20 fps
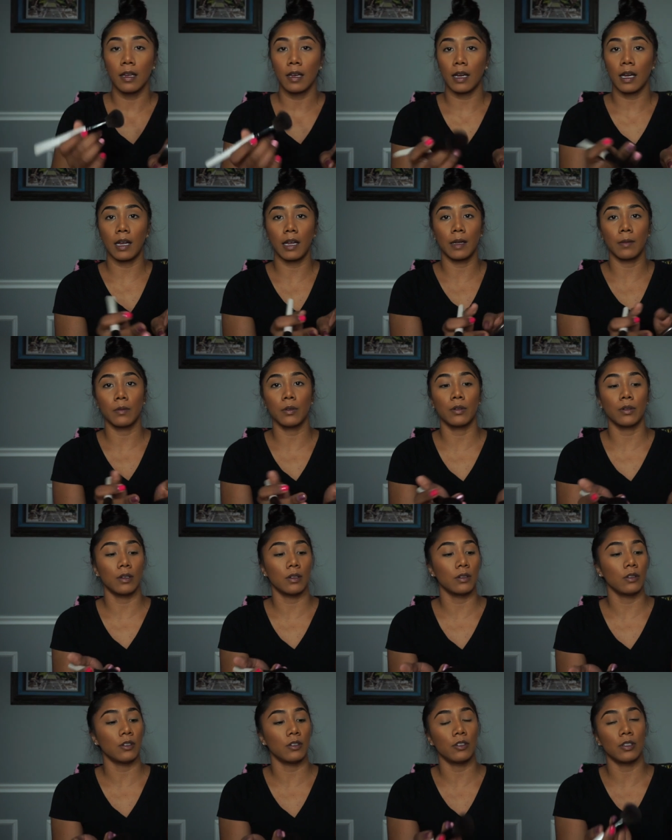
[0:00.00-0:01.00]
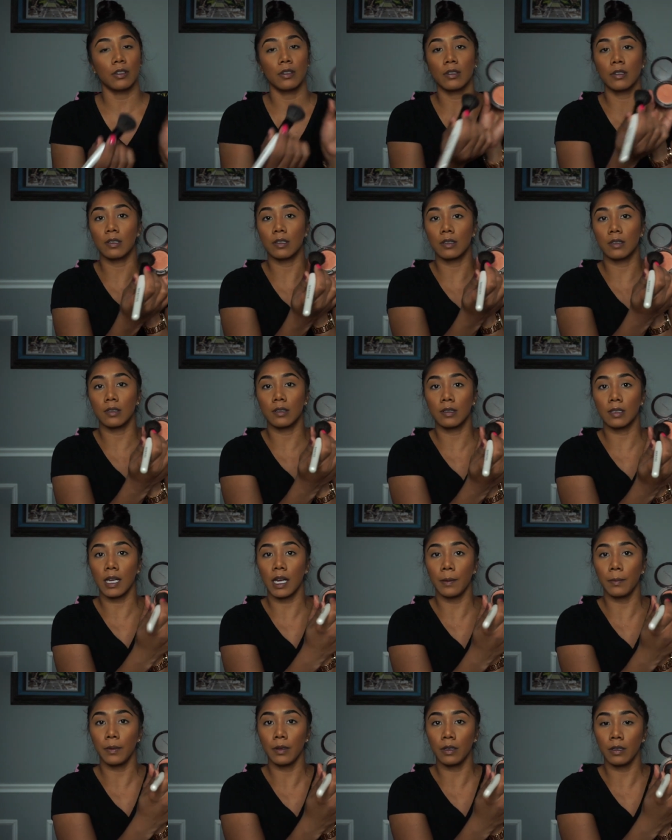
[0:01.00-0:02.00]
I am going to just
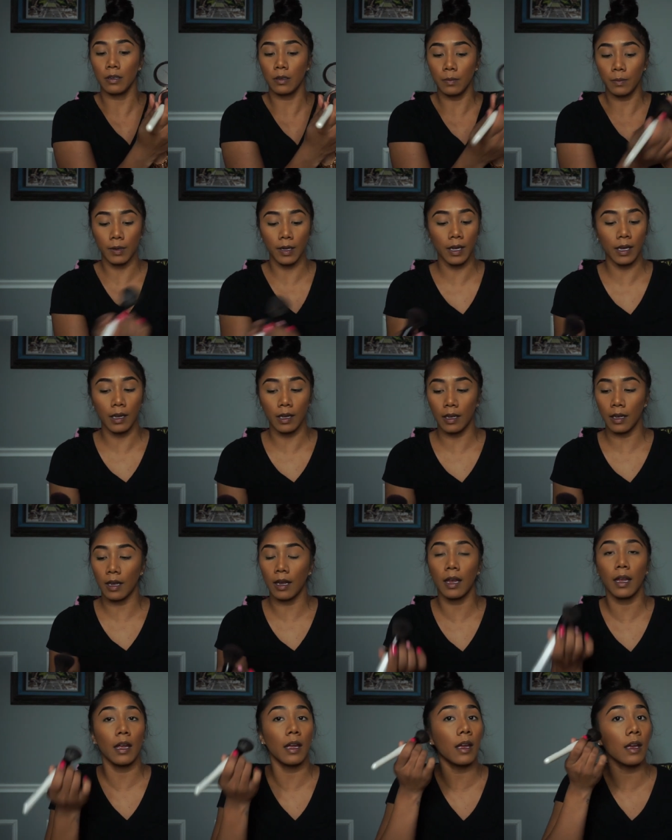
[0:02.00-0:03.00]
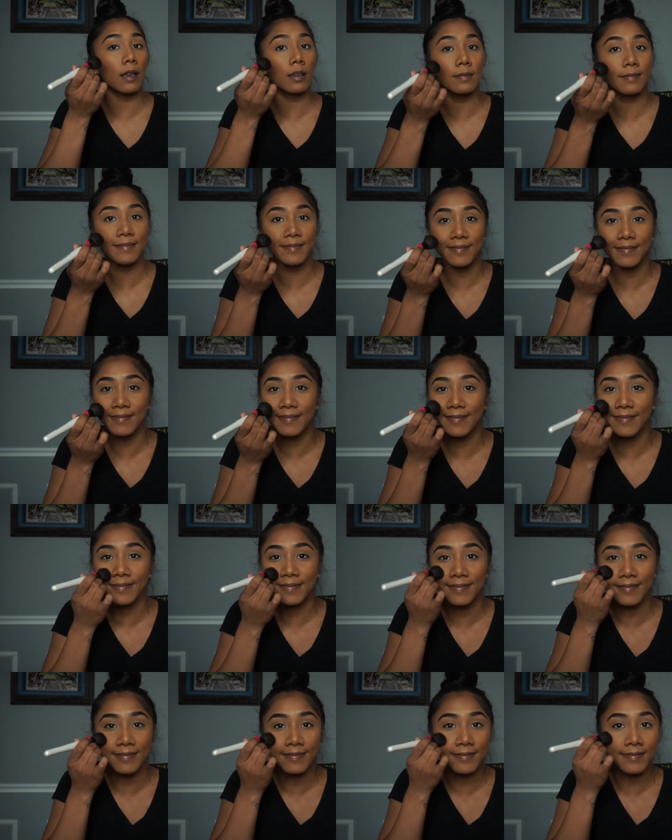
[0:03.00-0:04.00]
tap a little bit and
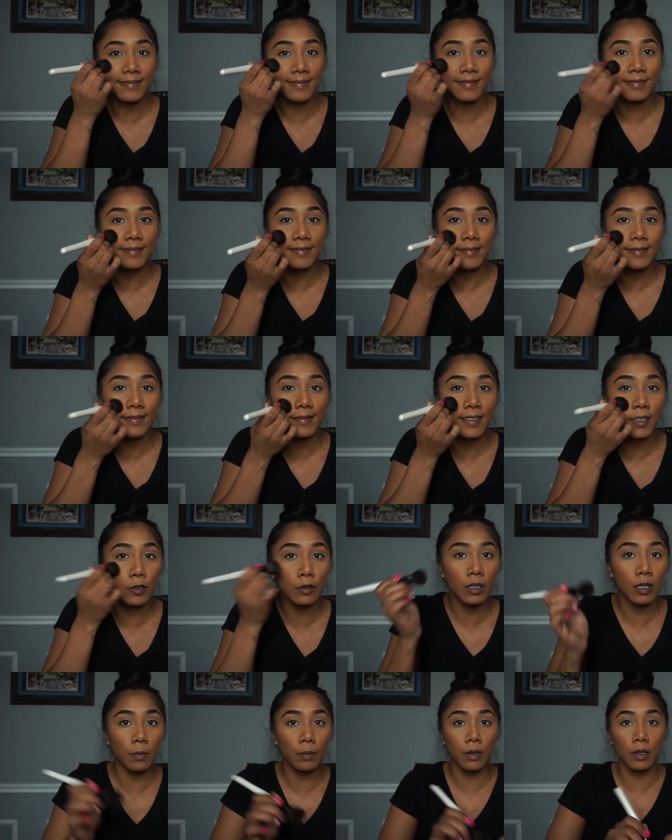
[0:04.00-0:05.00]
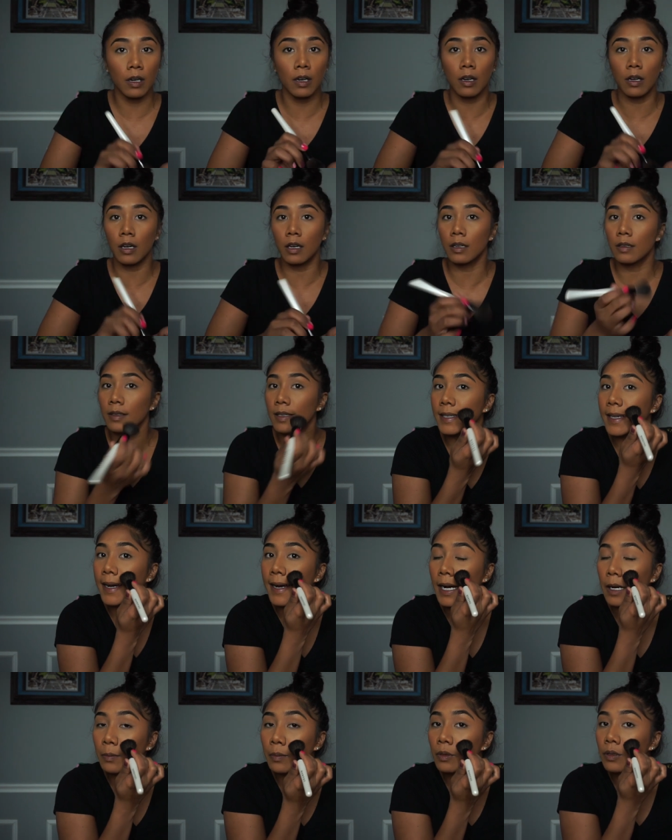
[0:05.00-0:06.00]
only put it on the
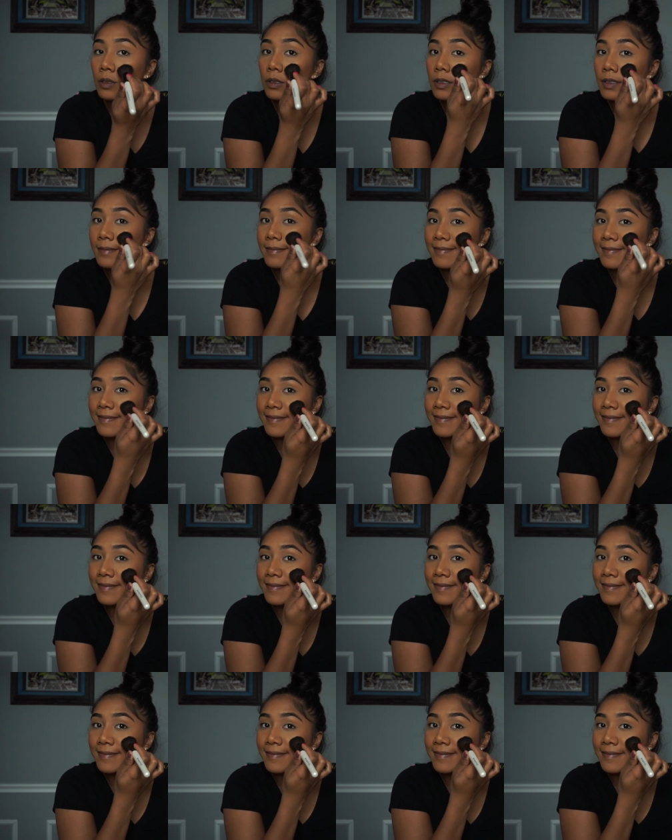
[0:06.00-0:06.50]
apples.